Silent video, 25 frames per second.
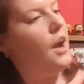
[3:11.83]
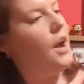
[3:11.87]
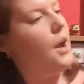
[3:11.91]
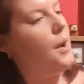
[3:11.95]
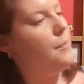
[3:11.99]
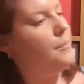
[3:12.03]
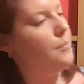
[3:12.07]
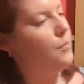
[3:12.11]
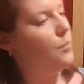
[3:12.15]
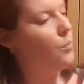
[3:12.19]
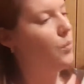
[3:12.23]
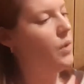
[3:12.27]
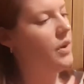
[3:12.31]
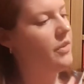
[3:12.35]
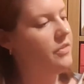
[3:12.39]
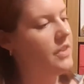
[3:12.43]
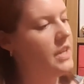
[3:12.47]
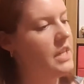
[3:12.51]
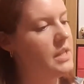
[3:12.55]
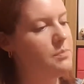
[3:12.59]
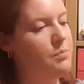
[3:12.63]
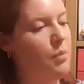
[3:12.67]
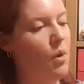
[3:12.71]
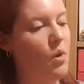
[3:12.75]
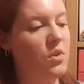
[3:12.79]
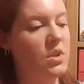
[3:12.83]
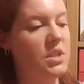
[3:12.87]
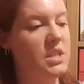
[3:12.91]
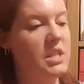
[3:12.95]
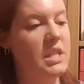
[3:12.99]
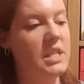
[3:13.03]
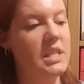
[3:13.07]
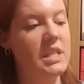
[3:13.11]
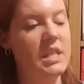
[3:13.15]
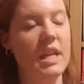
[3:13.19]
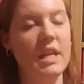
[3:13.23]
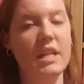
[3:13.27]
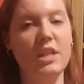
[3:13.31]
Um, with these
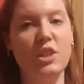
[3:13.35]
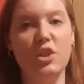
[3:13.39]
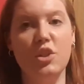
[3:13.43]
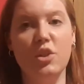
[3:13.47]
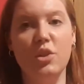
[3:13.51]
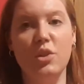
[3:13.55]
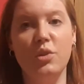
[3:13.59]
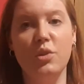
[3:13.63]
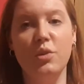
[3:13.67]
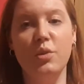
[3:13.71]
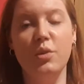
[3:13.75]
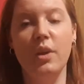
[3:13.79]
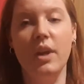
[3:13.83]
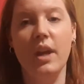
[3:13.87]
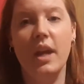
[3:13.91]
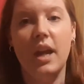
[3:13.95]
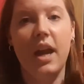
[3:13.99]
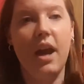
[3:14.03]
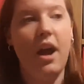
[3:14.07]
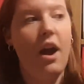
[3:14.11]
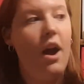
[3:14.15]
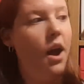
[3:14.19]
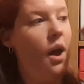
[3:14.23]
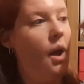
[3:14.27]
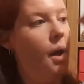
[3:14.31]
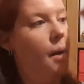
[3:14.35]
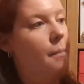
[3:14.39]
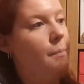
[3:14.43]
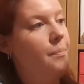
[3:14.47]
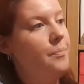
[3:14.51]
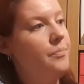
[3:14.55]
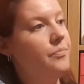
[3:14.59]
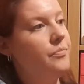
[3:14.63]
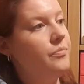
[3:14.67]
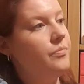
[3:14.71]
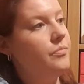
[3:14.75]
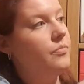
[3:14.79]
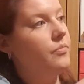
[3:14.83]
boxes they do um,
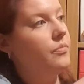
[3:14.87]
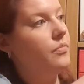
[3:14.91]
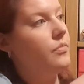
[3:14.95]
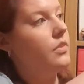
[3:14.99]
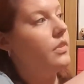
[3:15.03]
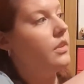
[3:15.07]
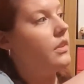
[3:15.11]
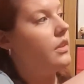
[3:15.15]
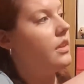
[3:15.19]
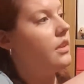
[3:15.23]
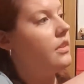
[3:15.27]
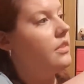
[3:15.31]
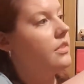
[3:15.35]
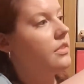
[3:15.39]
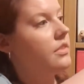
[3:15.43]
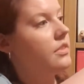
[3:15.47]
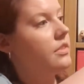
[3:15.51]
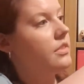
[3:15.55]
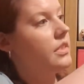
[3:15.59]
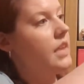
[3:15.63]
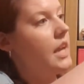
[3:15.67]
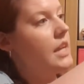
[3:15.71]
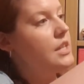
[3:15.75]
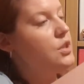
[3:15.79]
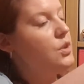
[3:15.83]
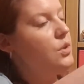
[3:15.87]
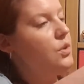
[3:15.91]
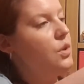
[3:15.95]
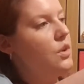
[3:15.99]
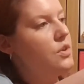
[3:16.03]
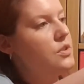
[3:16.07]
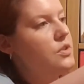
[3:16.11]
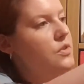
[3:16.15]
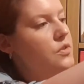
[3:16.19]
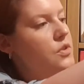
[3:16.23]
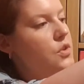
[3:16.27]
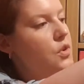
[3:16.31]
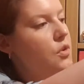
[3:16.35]
they do
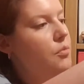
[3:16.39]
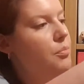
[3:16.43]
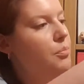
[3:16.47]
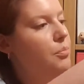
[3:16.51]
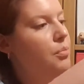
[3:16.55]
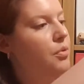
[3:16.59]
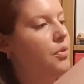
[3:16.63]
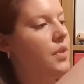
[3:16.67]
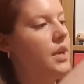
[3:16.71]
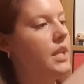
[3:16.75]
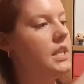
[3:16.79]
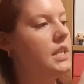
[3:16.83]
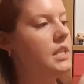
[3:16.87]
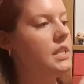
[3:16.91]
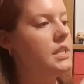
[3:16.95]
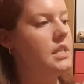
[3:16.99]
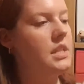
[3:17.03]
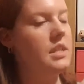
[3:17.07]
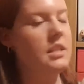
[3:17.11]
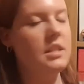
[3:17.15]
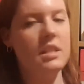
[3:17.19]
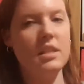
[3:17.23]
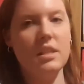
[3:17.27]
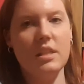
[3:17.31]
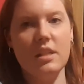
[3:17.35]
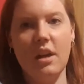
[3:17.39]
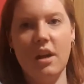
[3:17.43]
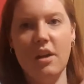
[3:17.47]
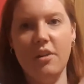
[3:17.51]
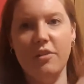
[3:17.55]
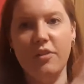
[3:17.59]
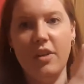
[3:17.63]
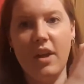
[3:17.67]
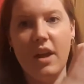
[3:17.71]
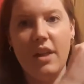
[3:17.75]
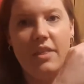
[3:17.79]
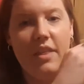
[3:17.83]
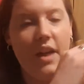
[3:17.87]
lots of sort of prints and
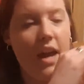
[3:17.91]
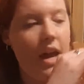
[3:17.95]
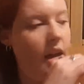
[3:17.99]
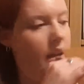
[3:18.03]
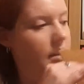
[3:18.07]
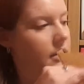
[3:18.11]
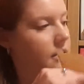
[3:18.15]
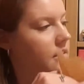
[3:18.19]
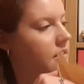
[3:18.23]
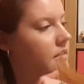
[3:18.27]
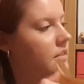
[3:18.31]
stuff like that.